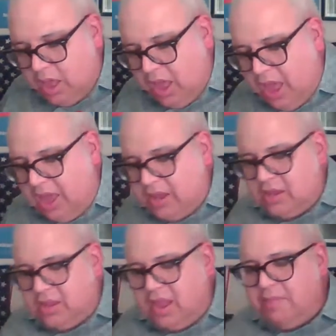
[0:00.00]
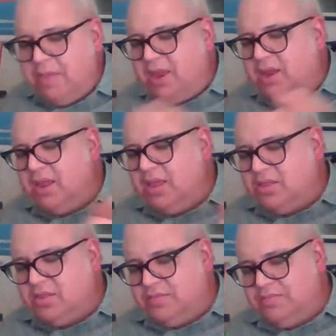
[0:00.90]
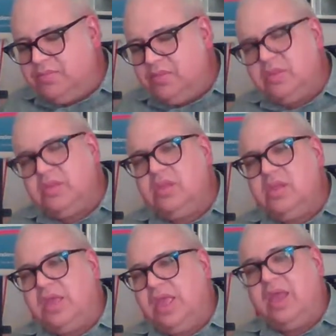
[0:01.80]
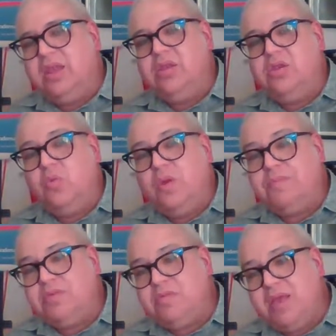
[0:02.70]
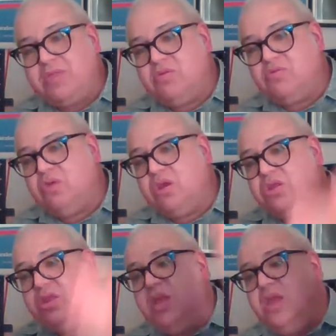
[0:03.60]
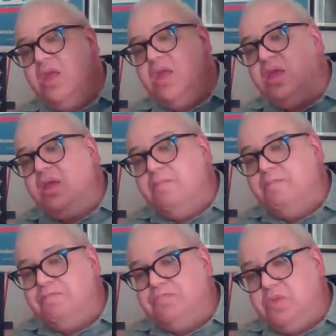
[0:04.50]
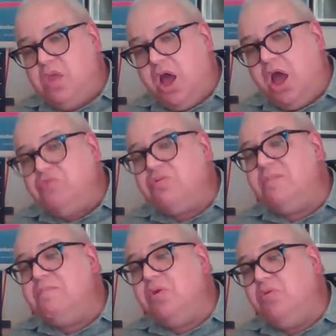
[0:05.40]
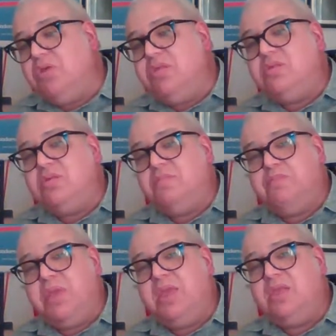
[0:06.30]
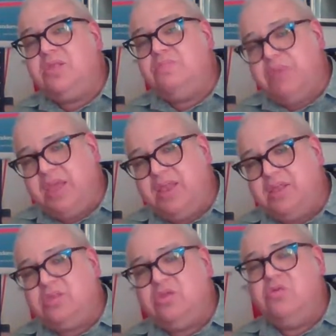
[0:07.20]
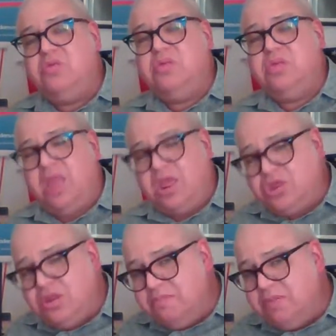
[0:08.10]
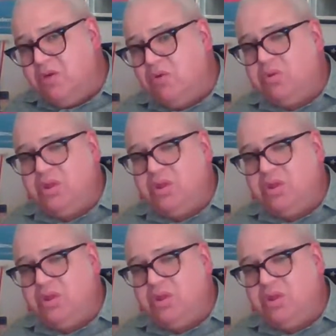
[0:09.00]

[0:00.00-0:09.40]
And the thing about it is, again, no weapons of mass destruction. Hundreds of billions being spent to nation build.